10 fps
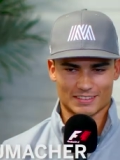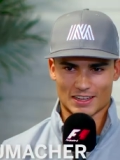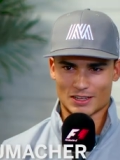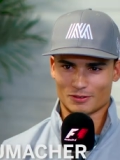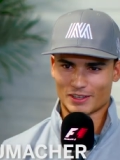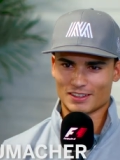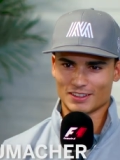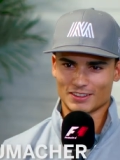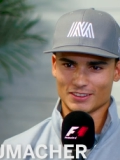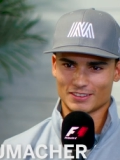Karl
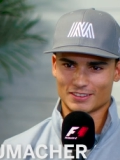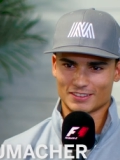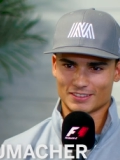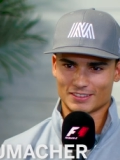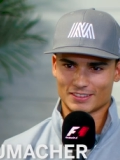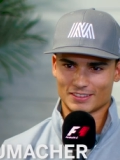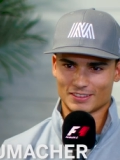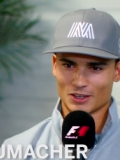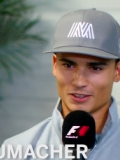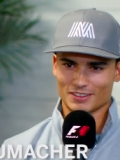Wendlinger?
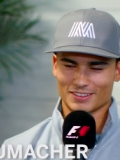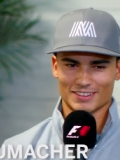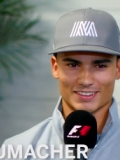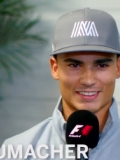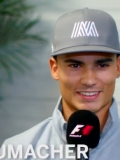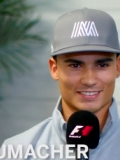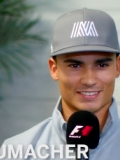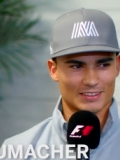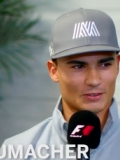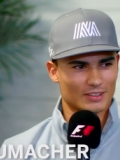No?
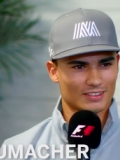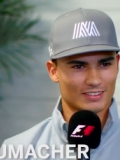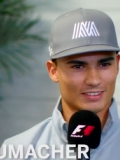Oh.